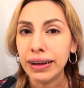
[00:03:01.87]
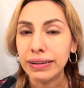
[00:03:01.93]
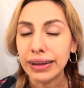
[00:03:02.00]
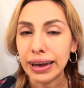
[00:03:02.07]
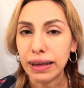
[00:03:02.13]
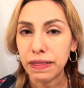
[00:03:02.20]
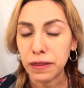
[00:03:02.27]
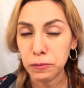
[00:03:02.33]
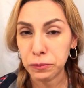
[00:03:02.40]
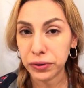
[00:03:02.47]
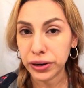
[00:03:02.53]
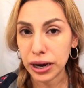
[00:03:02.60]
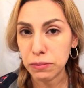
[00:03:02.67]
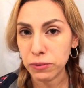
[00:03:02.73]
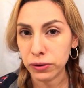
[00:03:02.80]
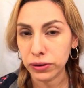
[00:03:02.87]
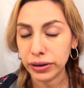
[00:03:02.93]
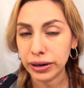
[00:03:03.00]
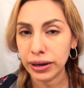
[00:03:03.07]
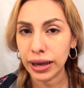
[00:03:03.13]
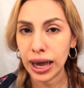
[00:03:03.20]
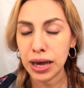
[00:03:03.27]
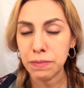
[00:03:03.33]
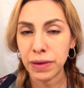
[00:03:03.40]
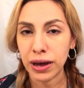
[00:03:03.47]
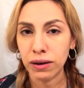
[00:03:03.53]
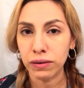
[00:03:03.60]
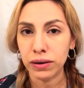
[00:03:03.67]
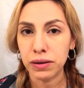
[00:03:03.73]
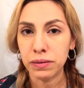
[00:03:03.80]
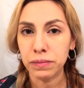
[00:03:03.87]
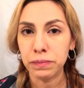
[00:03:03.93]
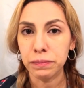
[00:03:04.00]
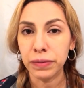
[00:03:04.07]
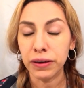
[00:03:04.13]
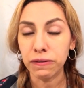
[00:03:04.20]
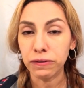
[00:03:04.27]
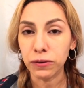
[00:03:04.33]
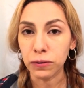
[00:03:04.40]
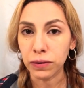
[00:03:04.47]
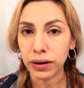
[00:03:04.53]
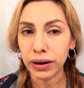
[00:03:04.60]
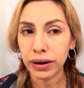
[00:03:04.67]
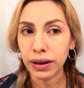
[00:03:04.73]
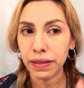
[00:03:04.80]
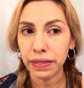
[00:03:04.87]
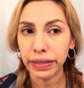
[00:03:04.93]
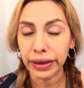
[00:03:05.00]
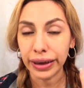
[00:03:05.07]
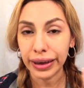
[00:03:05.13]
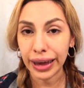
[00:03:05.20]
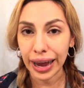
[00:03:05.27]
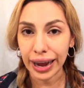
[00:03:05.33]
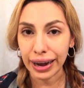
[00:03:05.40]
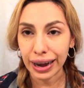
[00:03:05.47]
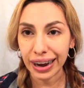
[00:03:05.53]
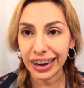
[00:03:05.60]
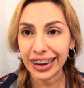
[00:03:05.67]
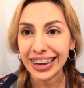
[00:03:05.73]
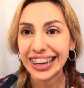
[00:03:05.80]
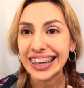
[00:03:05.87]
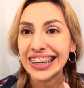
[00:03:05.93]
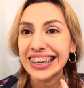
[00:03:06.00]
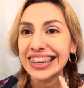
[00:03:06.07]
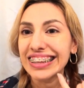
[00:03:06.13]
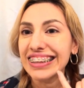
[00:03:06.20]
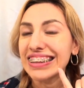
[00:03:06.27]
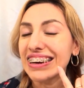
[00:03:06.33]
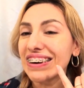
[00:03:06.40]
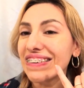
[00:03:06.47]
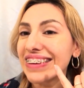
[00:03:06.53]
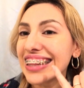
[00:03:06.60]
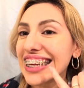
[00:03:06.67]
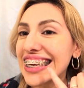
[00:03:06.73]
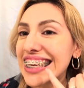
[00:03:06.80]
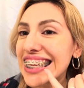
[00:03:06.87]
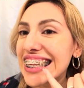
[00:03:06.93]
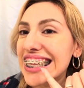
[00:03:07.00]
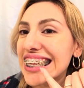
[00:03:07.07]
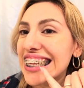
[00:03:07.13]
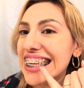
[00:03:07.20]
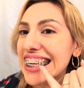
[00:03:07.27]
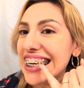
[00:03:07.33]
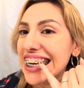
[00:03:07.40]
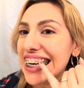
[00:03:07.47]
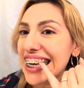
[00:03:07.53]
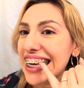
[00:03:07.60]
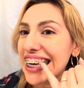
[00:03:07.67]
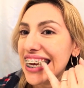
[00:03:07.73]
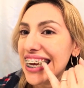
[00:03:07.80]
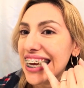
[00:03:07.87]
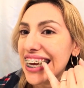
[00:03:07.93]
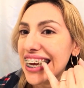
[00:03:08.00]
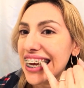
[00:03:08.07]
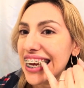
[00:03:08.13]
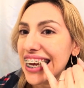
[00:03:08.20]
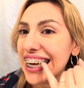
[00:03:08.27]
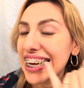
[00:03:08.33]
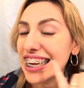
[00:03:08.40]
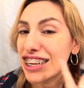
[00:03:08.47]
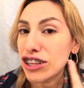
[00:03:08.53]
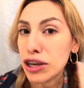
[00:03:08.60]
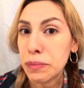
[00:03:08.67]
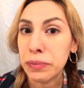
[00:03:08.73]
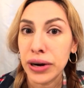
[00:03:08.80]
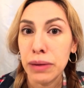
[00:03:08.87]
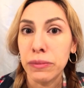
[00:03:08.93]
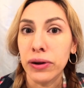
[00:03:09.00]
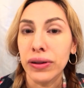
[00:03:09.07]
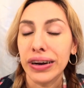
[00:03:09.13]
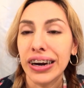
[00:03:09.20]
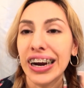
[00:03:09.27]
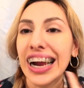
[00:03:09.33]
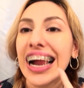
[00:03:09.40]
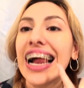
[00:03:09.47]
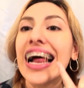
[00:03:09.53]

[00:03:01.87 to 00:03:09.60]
Like the premolar came out before the canine. So this is a premolar.